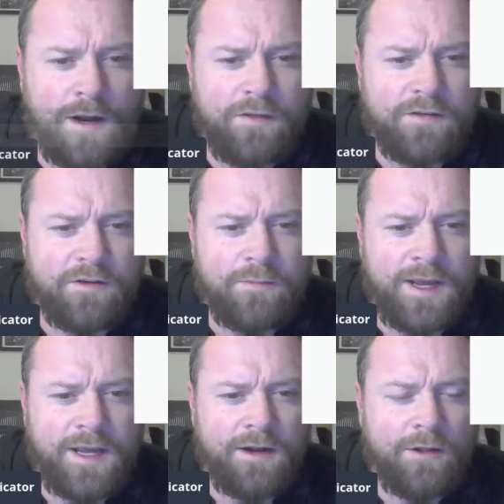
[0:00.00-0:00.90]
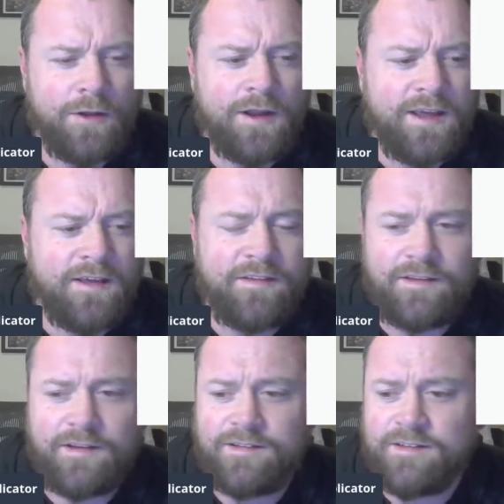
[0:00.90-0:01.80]
It's going to make it a lot
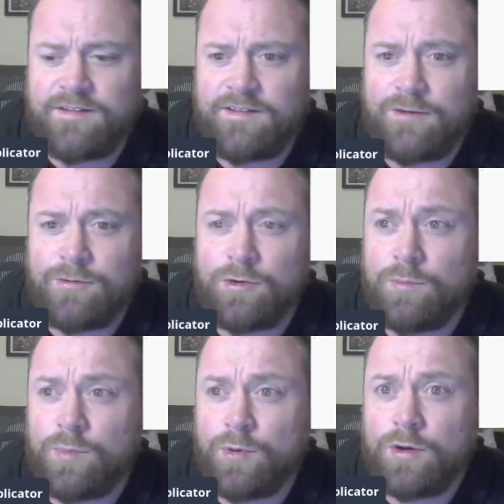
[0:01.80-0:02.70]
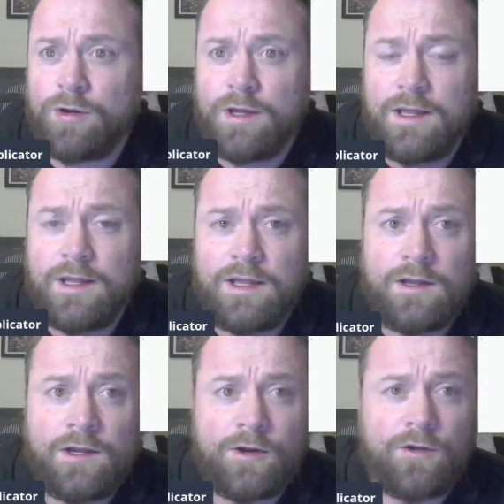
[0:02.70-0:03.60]
easier to sell your book,
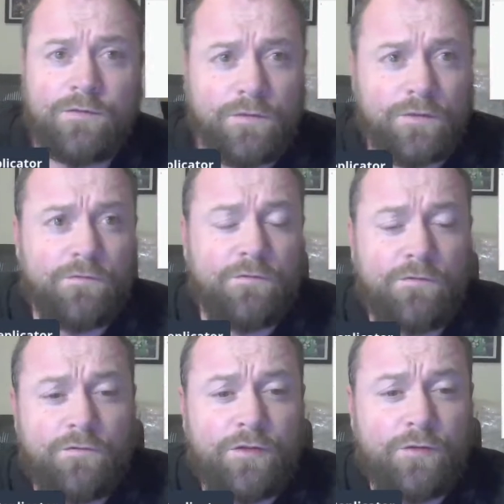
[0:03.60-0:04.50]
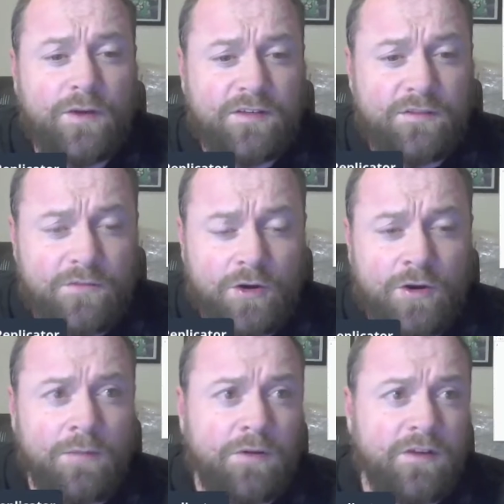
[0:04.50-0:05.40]
for the rest of
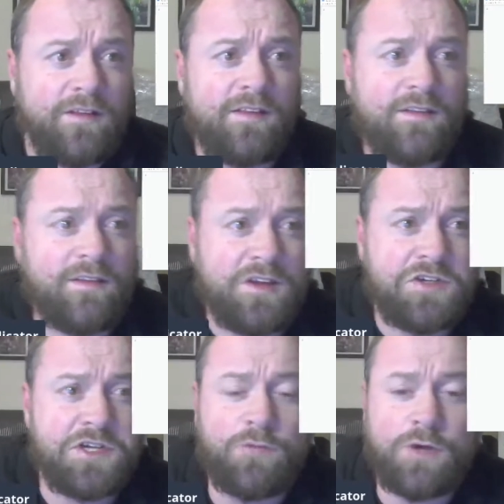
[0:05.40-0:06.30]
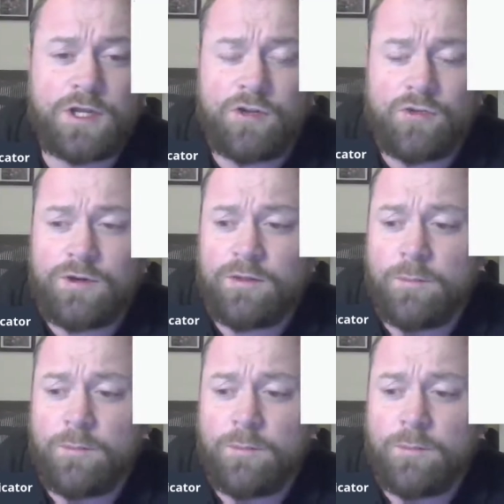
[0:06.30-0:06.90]
time, because that's essentially what you're doing.